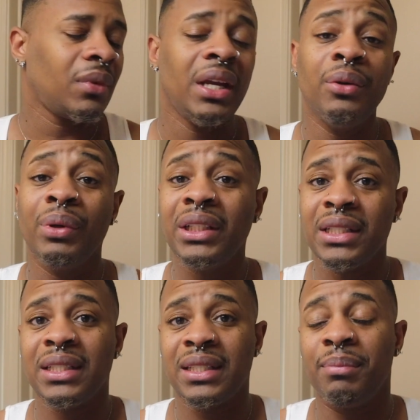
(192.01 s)
He really
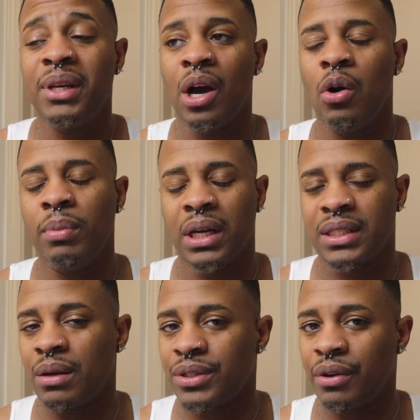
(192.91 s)
didn't send me home
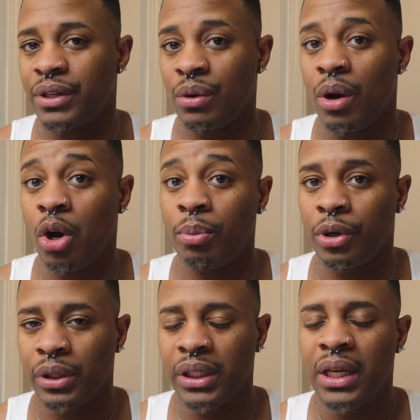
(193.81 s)
because I was already going home
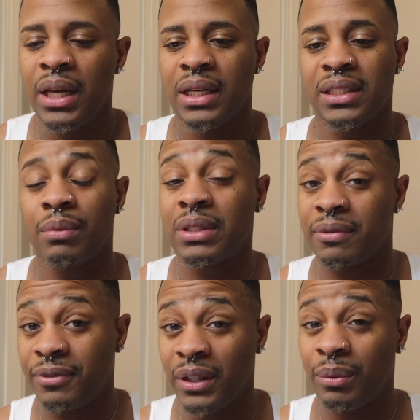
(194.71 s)
early because I
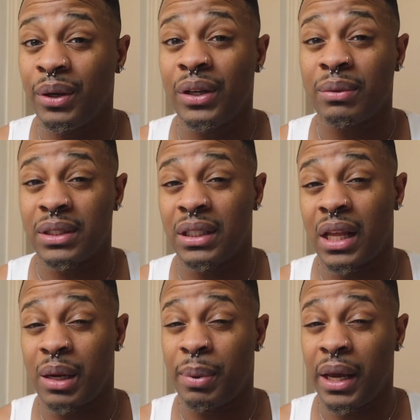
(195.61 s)
wasn't feeling well and I was in a
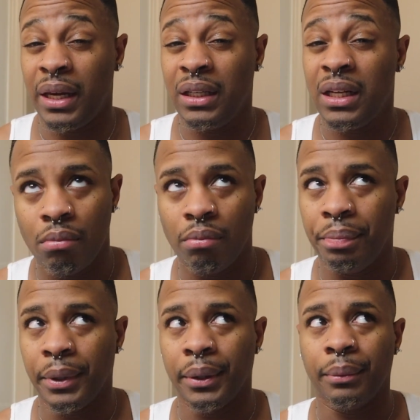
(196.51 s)
lot of pain.
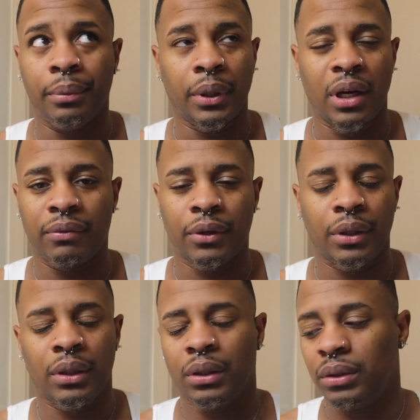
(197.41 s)
But
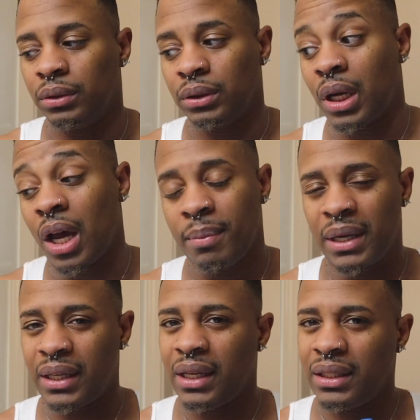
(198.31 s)
whatever. Cut
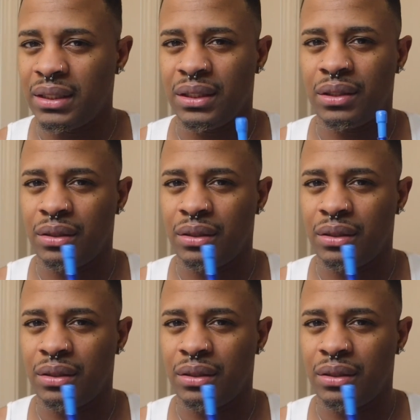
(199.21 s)
my days.